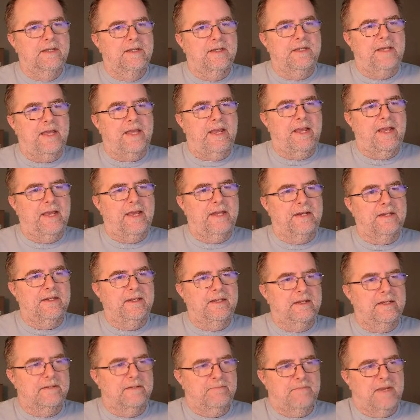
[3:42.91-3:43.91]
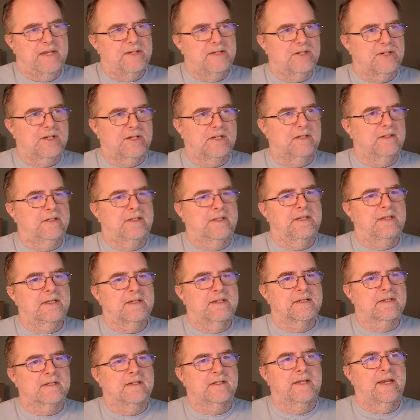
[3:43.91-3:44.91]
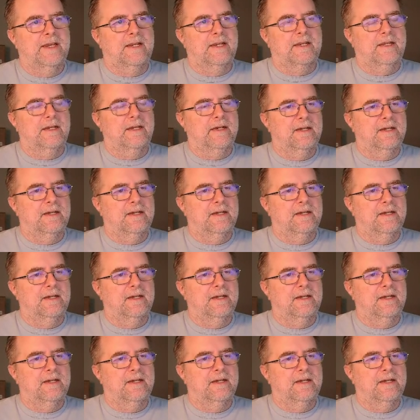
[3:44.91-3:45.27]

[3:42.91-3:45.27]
And it basically is like,